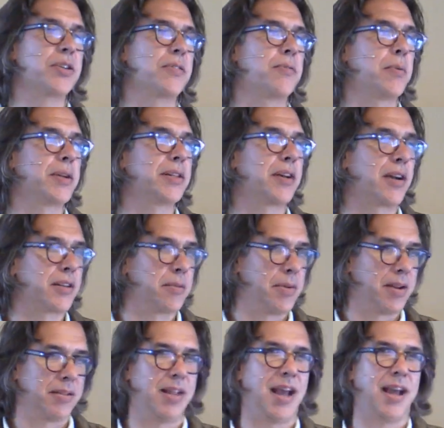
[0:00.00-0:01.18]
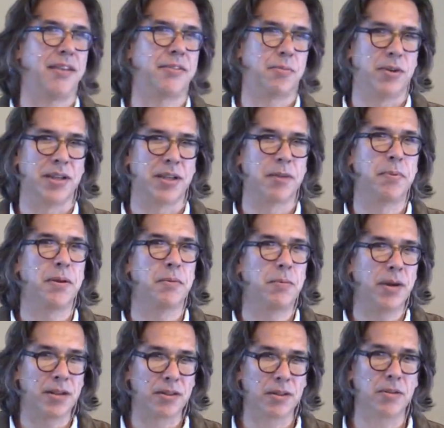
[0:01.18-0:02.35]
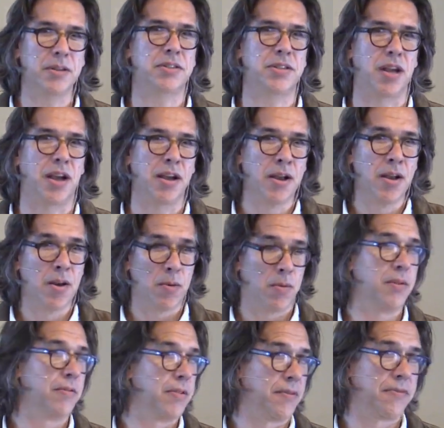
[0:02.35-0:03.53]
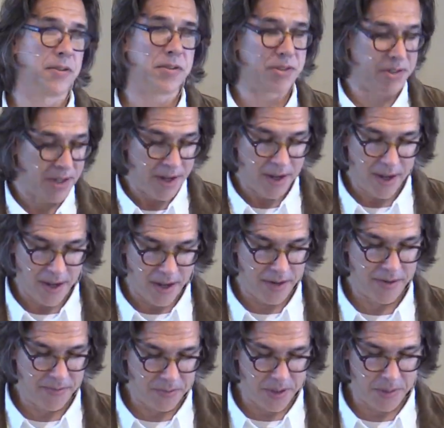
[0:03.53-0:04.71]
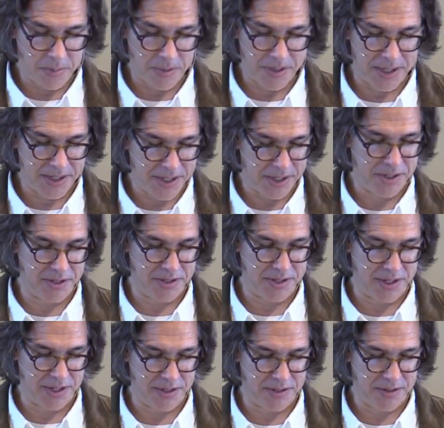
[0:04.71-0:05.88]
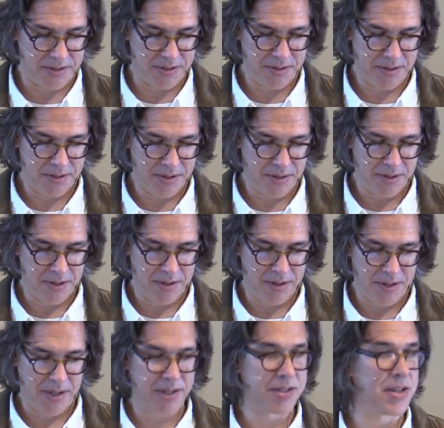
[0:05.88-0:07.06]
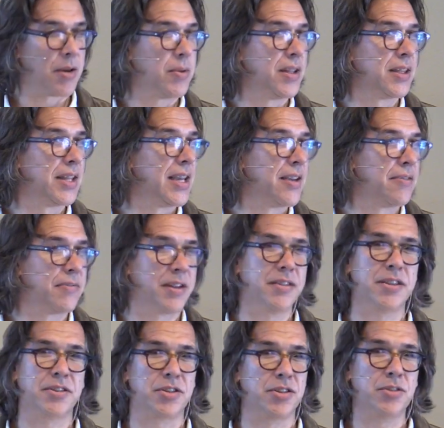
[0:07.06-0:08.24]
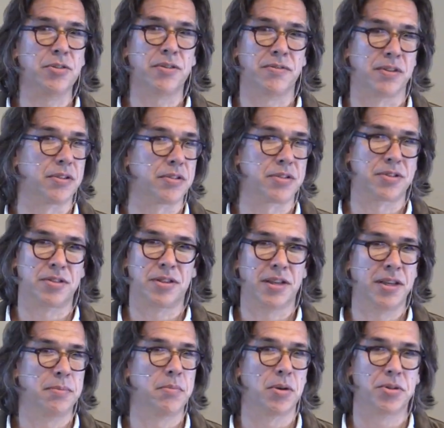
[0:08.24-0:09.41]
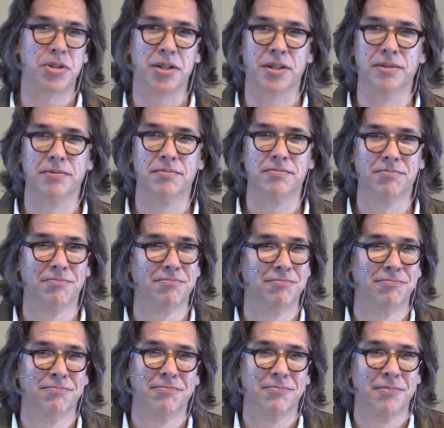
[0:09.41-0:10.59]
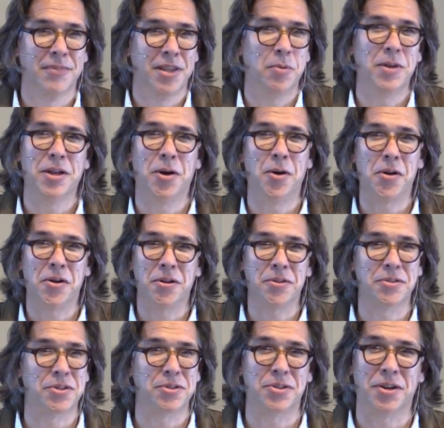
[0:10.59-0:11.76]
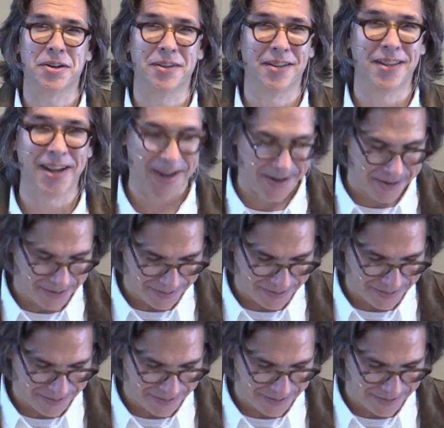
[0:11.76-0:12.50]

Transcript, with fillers: of what we talked about last week, but where Lewis saw one of the first unavoidable contingencies is that we live in this universe in motion, that we all start there.